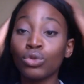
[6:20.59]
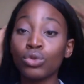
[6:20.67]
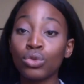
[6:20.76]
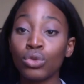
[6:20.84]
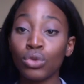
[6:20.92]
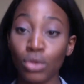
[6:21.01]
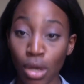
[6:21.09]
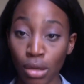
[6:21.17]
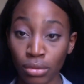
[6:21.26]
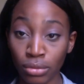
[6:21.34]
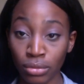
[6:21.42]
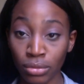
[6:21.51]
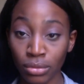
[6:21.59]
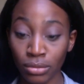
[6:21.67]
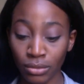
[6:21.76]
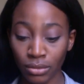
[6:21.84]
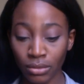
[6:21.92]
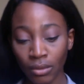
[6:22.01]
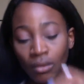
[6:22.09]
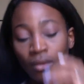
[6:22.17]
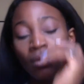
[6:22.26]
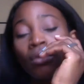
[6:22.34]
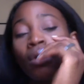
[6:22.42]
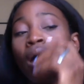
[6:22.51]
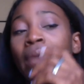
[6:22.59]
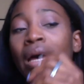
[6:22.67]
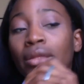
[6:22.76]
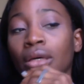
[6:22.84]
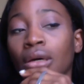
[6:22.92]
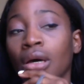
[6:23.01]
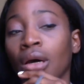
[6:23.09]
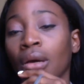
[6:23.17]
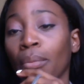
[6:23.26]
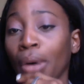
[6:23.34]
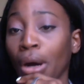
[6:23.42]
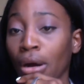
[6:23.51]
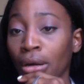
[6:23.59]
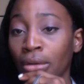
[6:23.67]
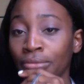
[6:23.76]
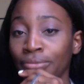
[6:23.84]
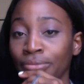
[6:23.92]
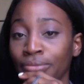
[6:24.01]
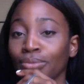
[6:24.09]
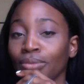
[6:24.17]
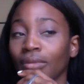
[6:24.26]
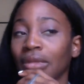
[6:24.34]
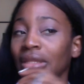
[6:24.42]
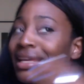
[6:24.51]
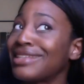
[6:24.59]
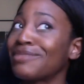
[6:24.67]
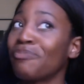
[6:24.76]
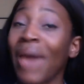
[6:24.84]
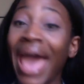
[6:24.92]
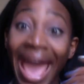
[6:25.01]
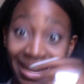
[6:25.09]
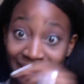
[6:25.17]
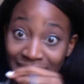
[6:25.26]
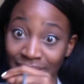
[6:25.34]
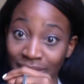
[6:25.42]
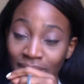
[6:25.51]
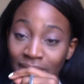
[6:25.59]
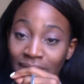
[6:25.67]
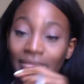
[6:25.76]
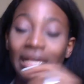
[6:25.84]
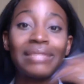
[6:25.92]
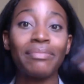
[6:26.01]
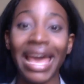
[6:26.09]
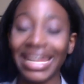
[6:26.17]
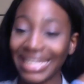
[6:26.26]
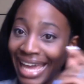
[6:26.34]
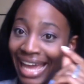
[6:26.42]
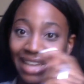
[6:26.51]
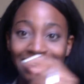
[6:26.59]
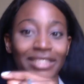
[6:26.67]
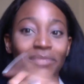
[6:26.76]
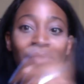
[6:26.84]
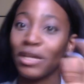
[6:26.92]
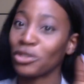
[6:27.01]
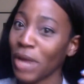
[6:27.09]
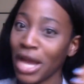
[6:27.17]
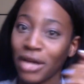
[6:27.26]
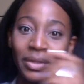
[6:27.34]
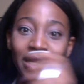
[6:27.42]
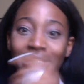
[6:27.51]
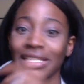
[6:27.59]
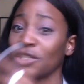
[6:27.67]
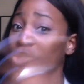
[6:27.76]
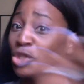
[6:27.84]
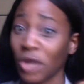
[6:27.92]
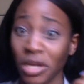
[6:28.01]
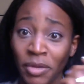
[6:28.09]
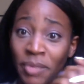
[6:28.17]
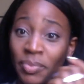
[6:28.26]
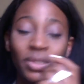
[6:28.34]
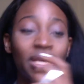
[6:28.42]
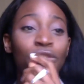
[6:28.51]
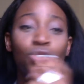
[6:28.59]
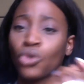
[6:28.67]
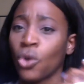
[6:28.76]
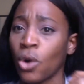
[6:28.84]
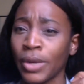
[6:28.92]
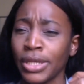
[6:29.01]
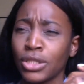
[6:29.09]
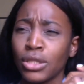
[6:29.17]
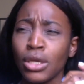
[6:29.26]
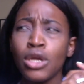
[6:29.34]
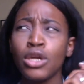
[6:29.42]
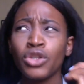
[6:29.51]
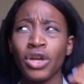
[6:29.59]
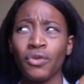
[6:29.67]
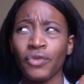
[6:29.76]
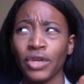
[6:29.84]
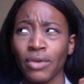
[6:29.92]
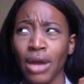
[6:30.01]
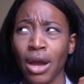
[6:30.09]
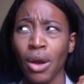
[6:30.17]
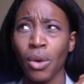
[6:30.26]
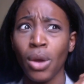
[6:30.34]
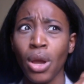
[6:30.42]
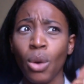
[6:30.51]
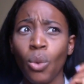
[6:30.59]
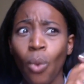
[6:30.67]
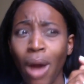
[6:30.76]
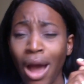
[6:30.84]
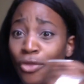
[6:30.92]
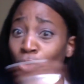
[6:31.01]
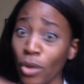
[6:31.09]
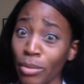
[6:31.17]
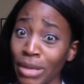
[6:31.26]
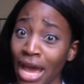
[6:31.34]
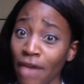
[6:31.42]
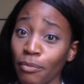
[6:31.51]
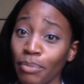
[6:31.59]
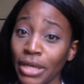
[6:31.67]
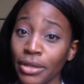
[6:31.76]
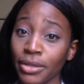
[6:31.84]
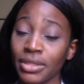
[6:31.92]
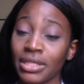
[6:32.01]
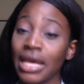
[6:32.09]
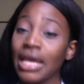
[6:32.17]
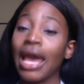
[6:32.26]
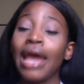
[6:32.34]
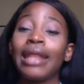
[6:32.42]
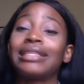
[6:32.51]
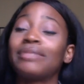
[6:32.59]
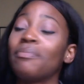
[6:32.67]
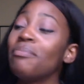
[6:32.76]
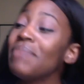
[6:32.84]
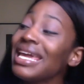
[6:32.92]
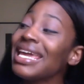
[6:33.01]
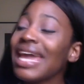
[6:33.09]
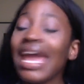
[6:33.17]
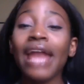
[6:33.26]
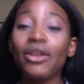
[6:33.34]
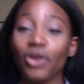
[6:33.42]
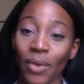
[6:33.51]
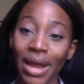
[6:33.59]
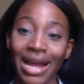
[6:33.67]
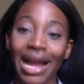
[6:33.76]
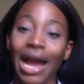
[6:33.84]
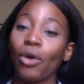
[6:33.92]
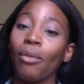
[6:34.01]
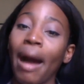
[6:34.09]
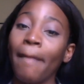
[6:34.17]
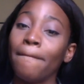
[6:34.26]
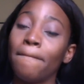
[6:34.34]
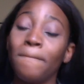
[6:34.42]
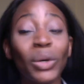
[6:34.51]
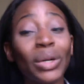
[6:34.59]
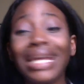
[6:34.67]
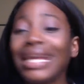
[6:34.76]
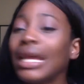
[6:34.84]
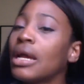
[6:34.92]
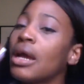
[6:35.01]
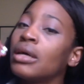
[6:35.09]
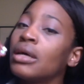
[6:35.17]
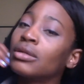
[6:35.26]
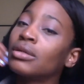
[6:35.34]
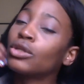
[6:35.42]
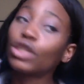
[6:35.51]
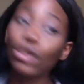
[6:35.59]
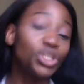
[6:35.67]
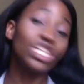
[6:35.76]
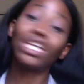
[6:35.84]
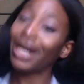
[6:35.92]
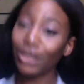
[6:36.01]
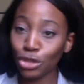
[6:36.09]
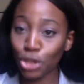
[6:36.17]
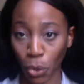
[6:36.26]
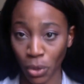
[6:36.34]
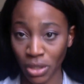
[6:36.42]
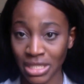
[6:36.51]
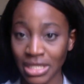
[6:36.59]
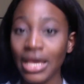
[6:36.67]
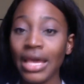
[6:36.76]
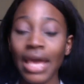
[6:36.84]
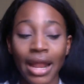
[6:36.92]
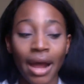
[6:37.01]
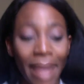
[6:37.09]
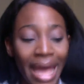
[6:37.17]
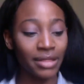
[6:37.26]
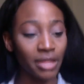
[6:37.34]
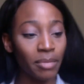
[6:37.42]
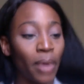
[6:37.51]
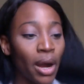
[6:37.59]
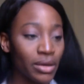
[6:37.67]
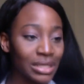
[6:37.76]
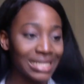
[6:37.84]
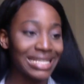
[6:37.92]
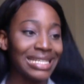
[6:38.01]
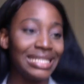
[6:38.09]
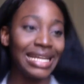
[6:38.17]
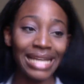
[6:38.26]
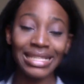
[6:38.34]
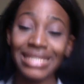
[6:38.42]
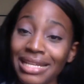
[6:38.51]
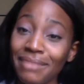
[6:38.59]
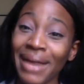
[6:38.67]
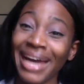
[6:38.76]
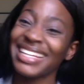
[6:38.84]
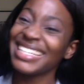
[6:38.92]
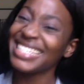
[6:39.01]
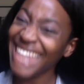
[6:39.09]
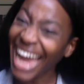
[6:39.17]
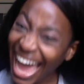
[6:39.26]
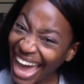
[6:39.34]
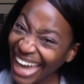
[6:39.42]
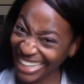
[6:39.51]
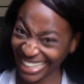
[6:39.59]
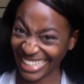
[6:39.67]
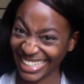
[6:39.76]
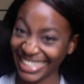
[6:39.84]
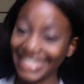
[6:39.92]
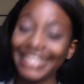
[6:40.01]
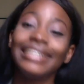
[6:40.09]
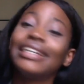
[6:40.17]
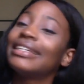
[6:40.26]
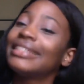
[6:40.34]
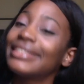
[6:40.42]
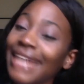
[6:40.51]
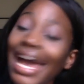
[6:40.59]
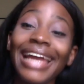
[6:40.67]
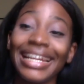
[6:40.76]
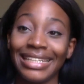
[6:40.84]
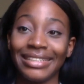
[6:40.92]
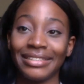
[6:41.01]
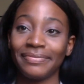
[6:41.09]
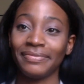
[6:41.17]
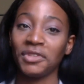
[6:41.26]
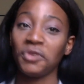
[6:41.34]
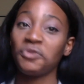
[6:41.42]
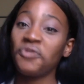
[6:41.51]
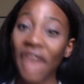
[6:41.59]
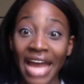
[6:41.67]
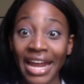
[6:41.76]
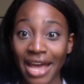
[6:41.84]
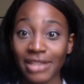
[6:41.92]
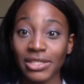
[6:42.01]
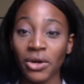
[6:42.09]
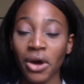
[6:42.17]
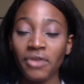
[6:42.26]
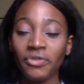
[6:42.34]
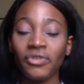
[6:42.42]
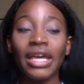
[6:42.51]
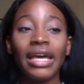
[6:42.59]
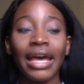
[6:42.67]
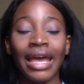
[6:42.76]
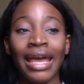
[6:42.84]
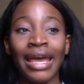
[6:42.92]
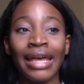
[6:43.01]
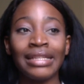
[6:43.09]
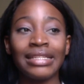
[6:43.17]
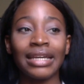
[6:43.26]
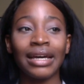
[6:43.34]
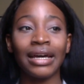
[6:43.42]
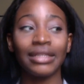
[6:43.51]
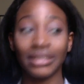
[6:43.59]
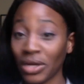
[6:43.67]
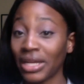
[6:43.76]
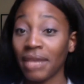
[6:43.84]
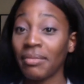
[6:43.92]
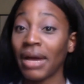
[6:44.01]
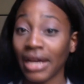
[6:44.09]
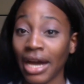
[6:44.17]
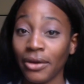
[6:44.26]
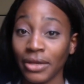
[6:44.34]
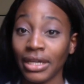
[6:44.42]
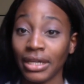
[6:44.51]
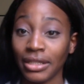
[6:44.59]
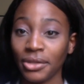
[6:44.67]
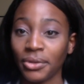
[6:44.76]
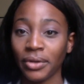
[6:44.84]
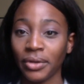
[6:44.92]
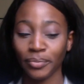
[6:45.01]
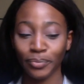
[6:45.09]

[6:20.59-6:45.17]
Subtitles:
So I'm at the bar. It's packed. It's mad gays, it's mad drag queens, it's straight people, it's tourists trying to figure out why the women have beards. And it's me and Greg. I got on my booty coochie cutter shorts and I'm at the bar dancing my tiny fat ass off and trying to get my Coyote Ugly on.